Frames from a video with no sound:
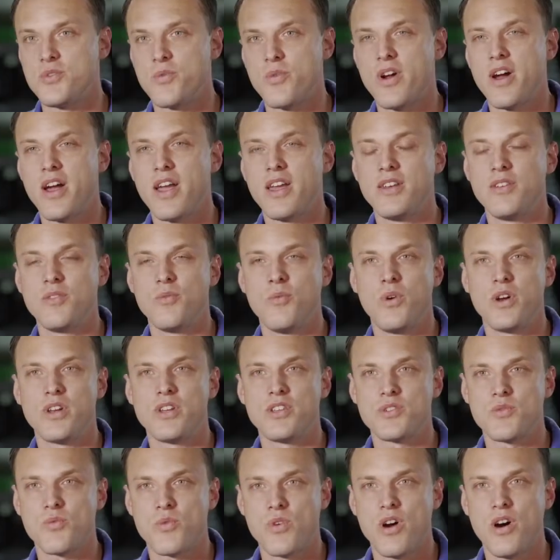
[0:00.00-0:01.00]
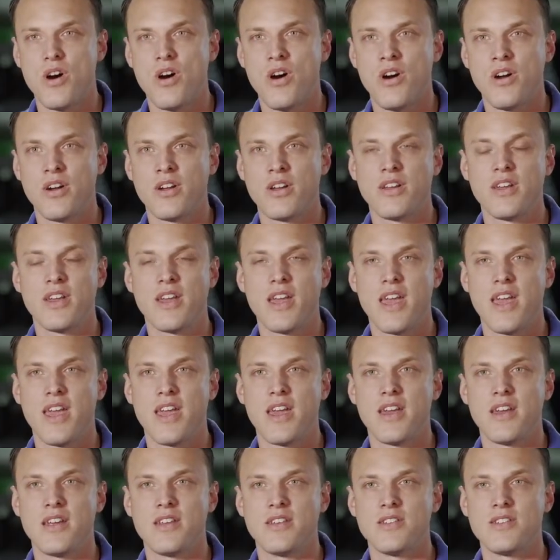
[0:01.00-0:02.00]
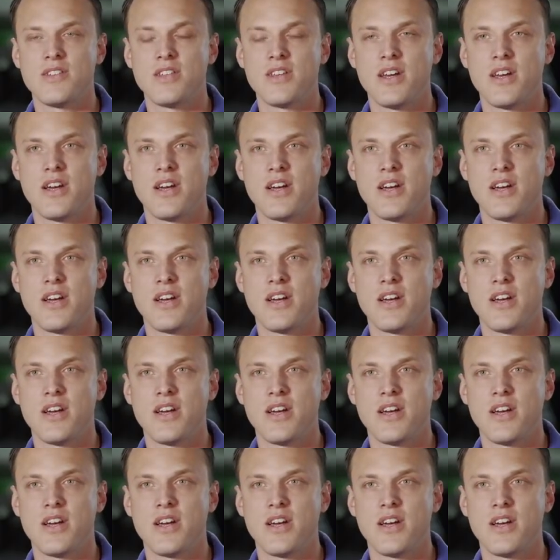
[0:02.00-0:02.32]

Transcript: right and what is wrong, and